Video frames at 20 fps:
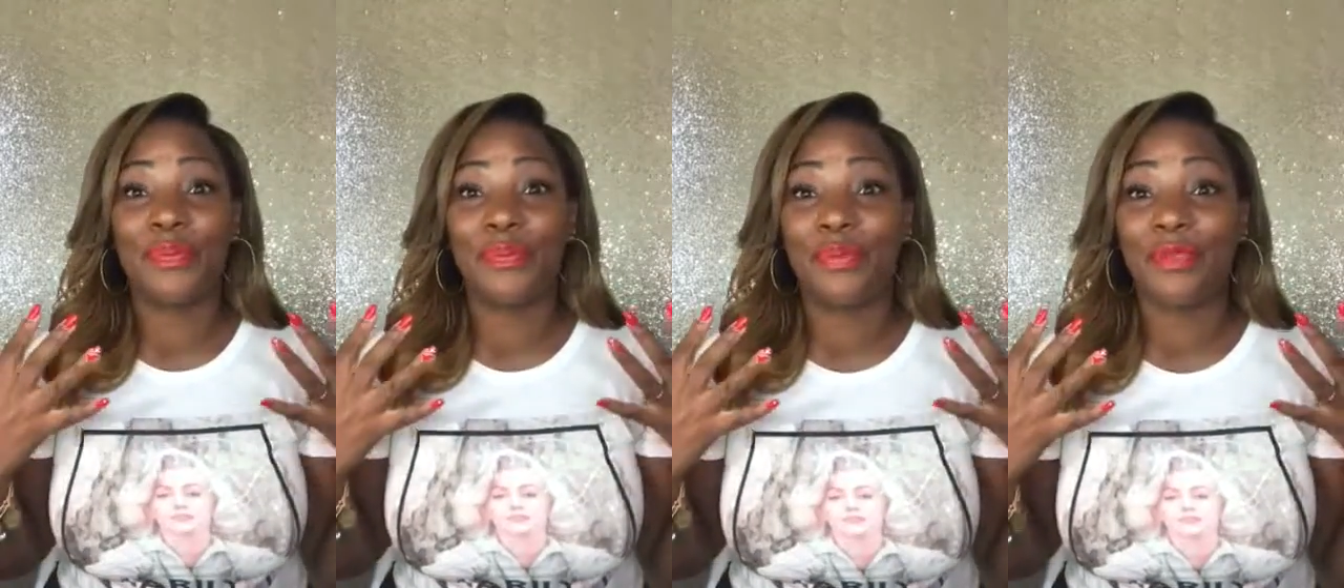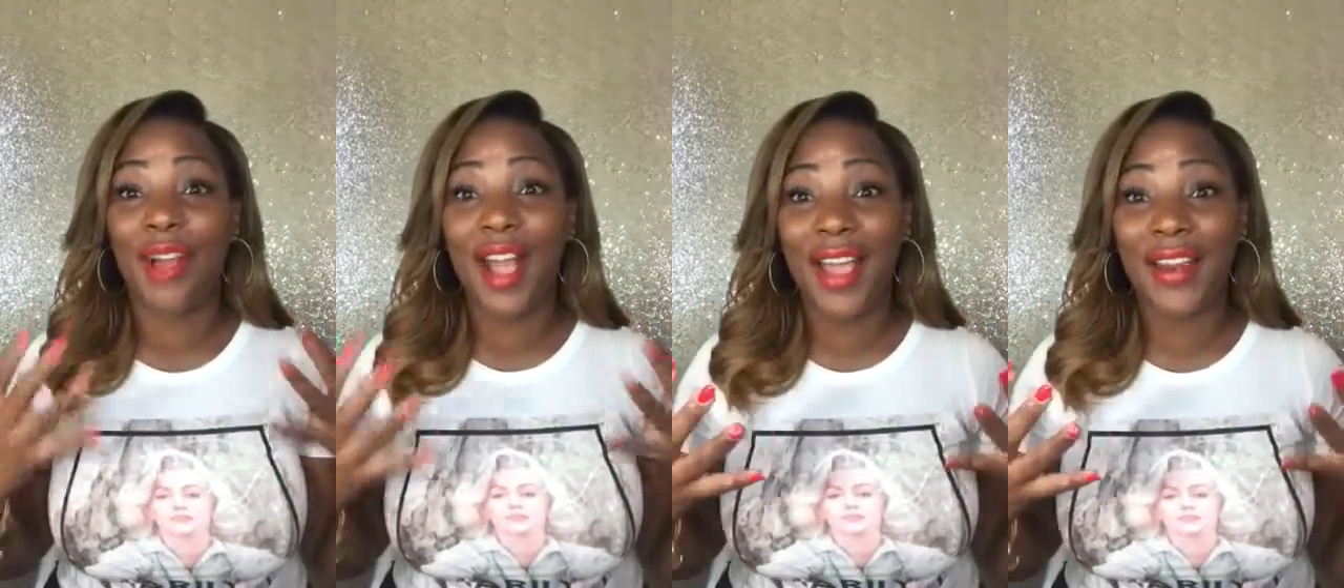
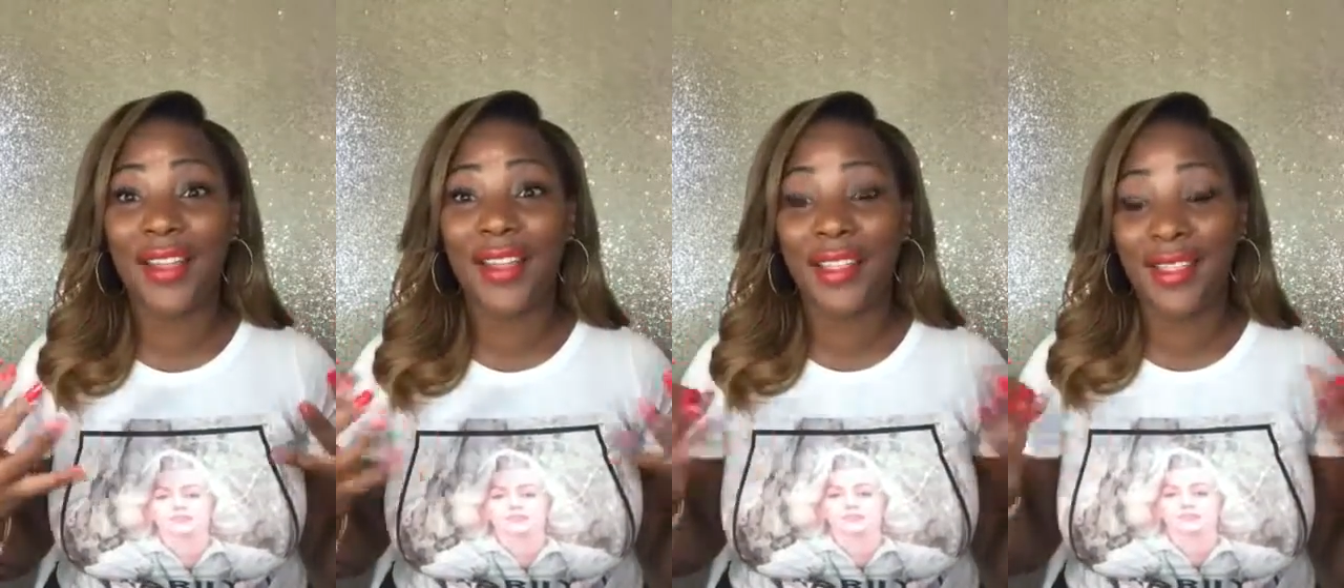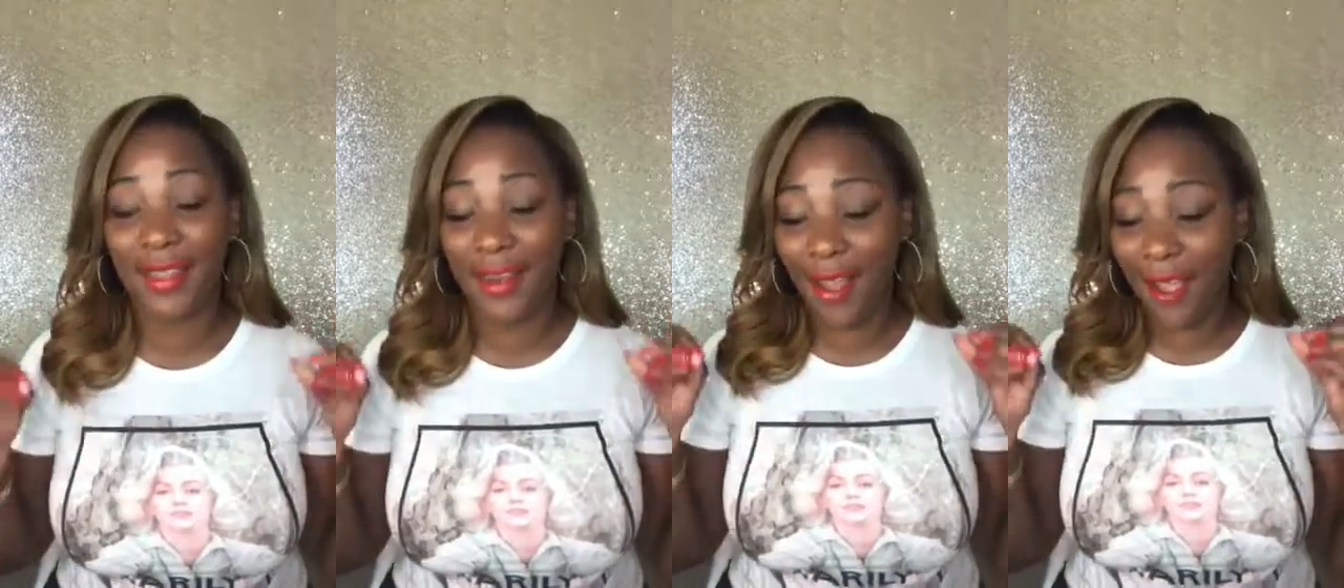
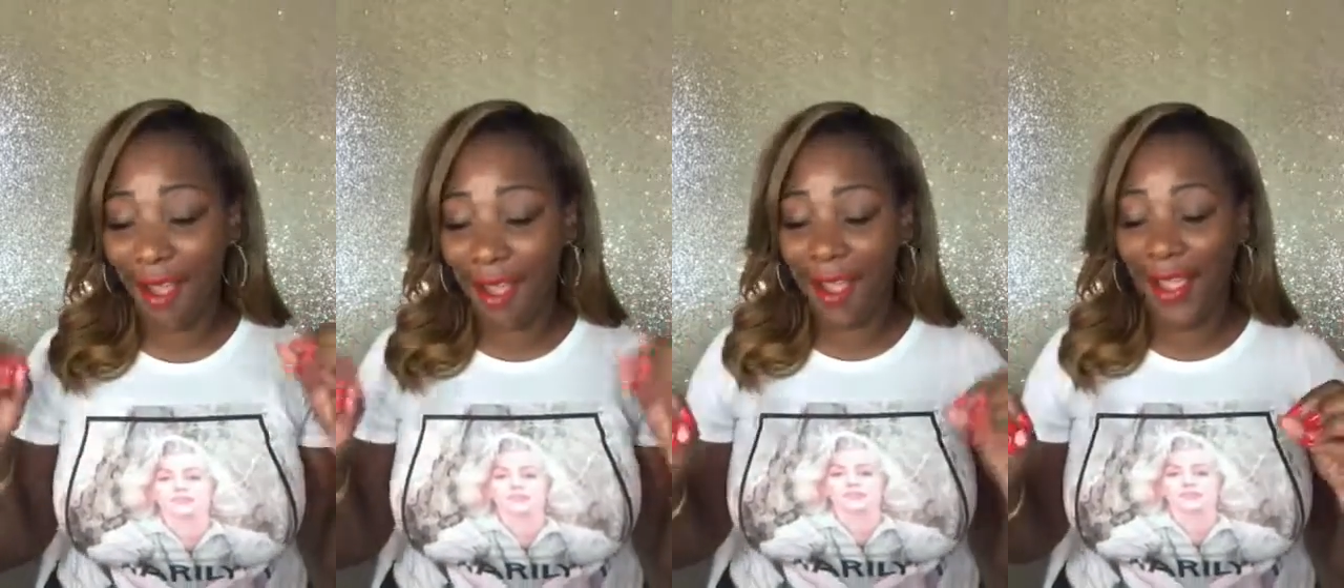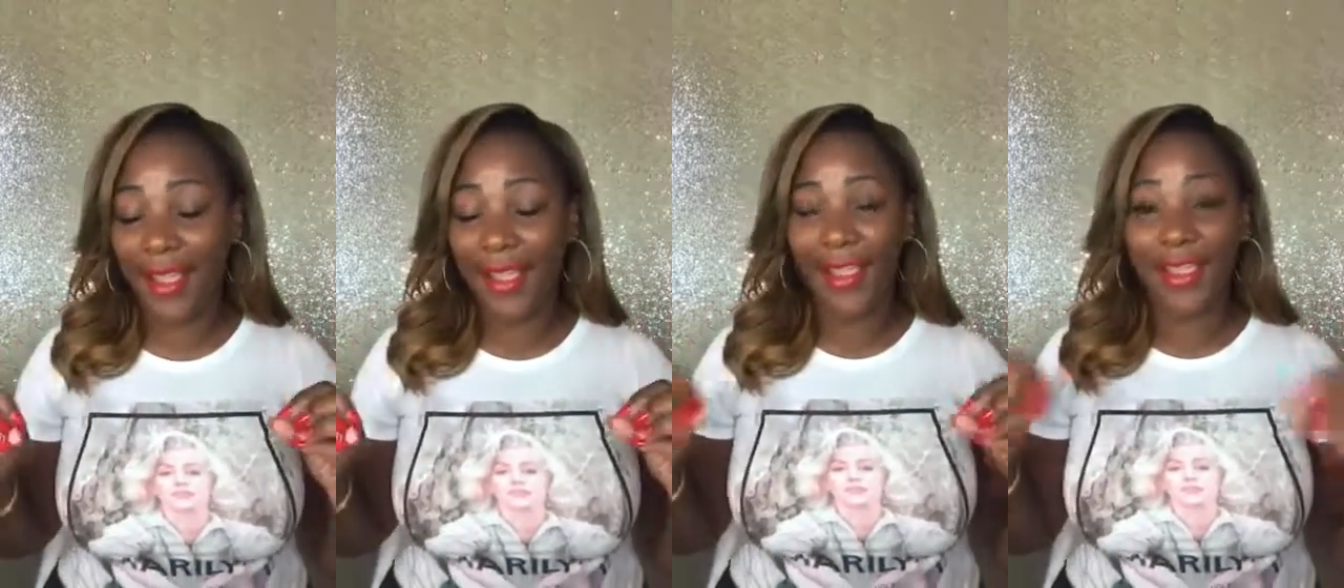product that
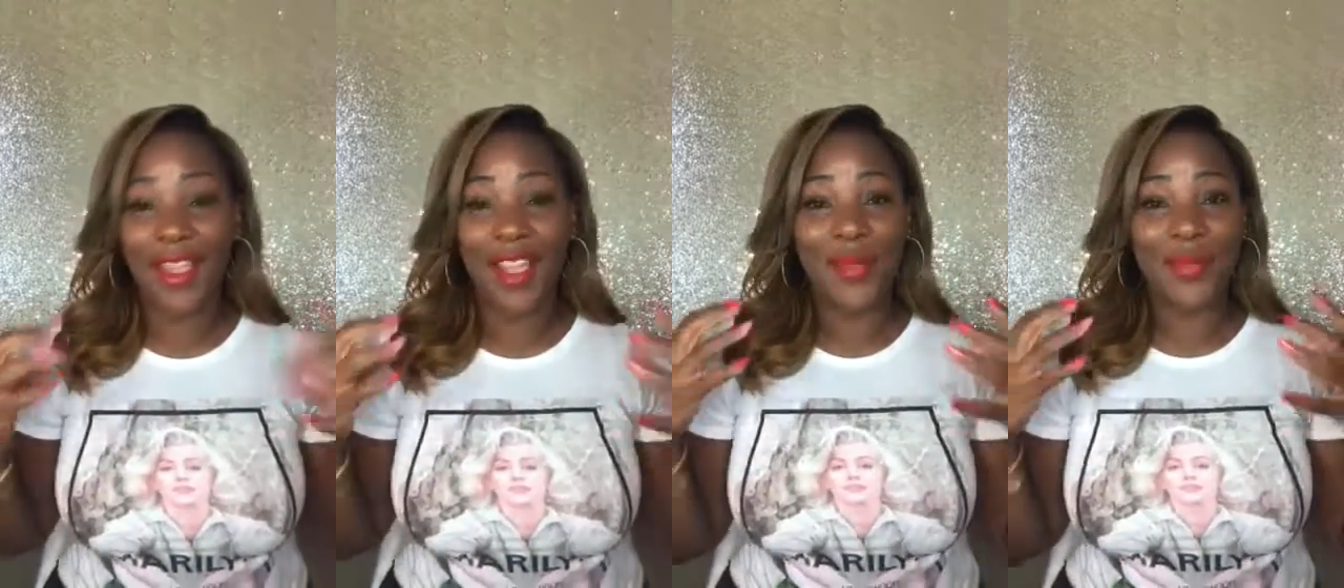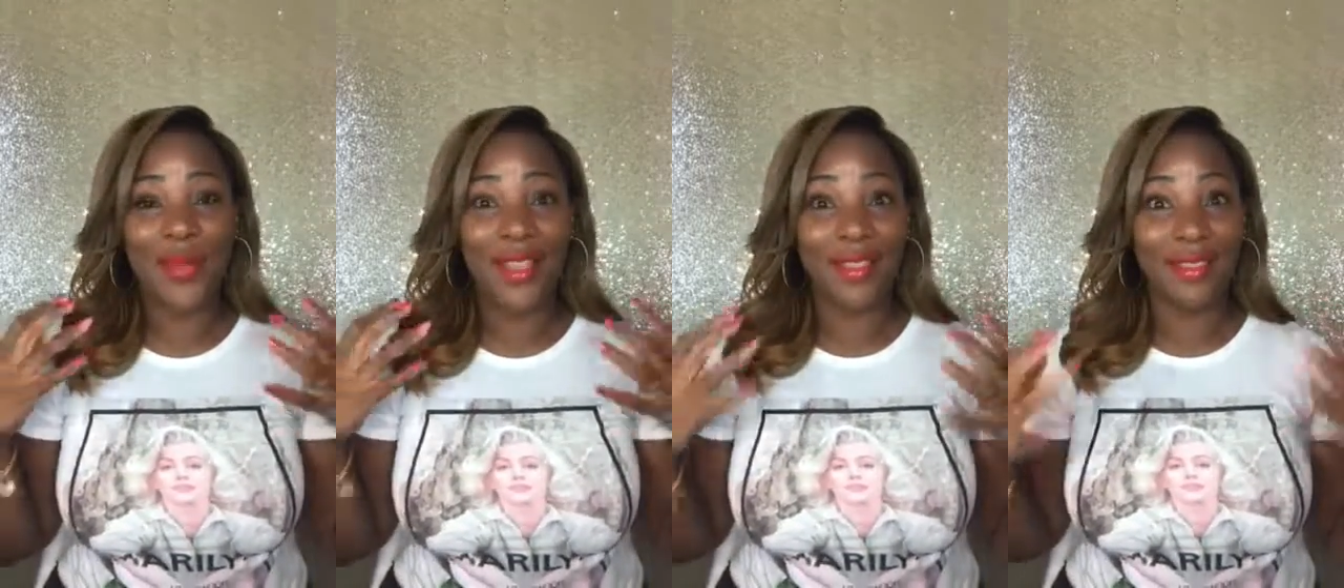I
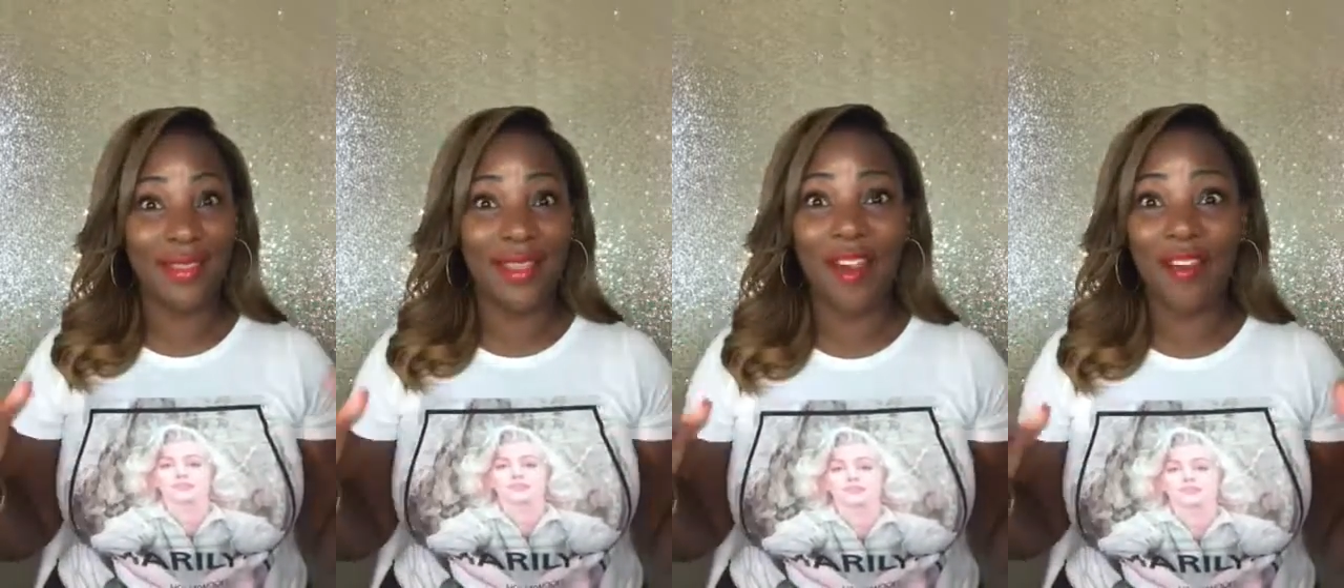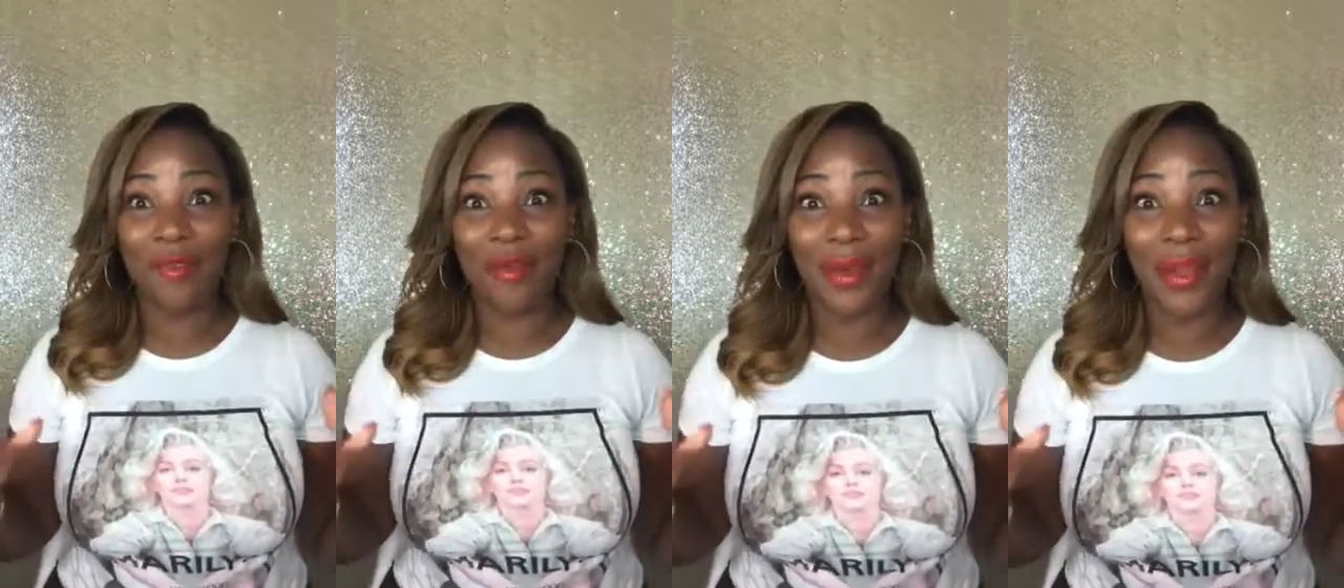am in
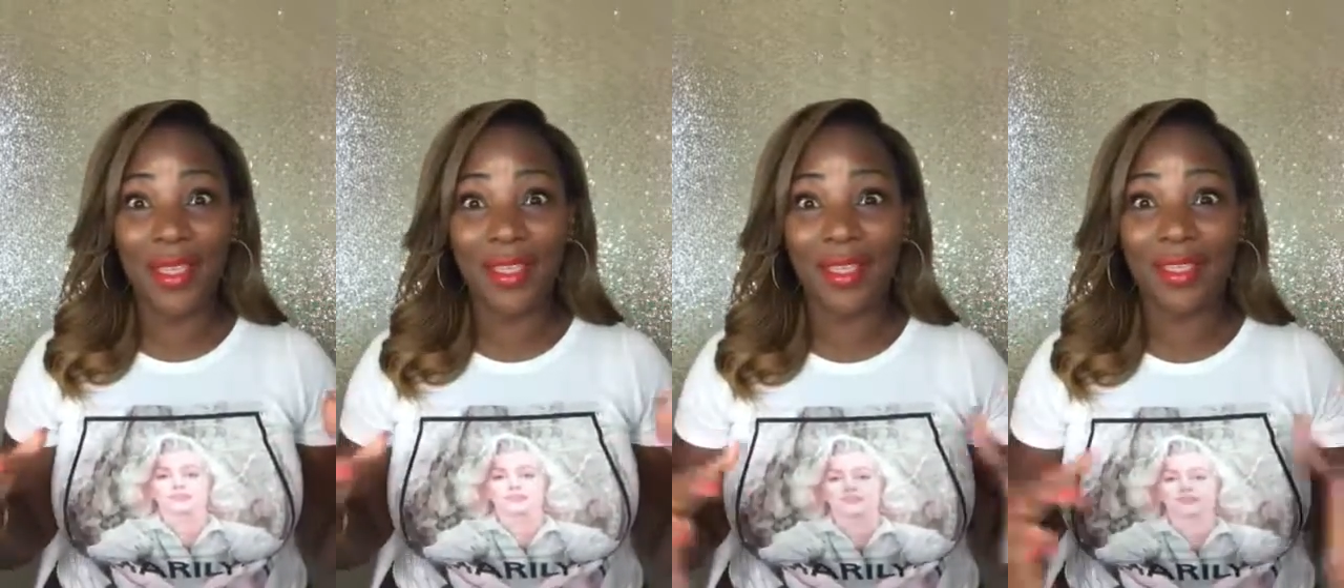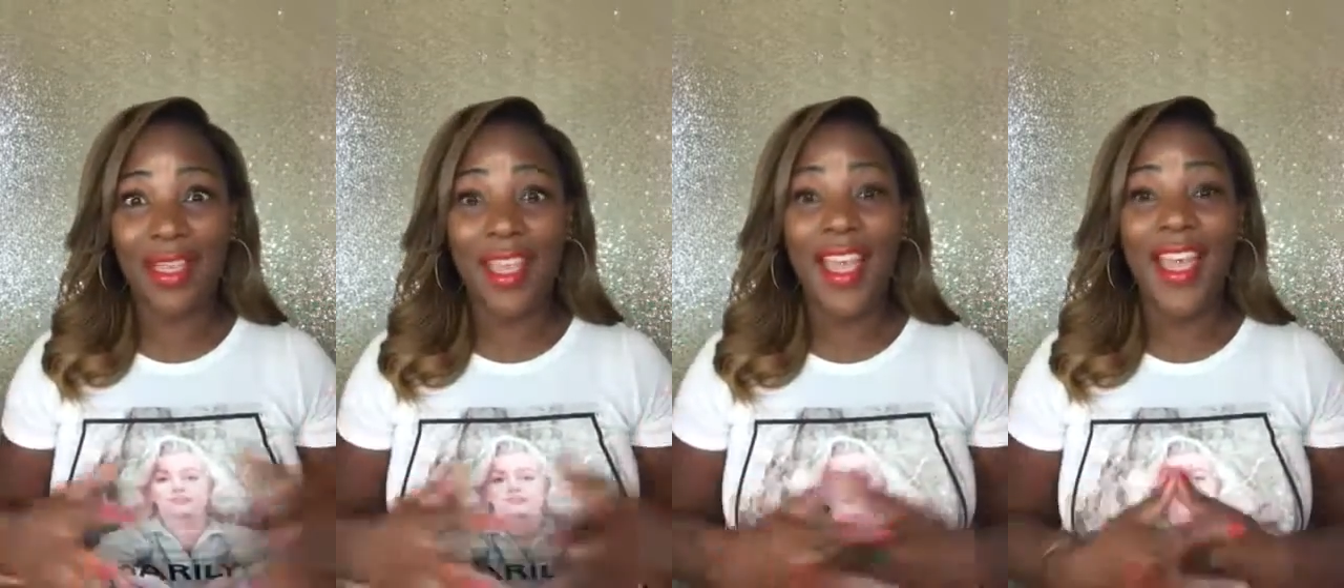love with,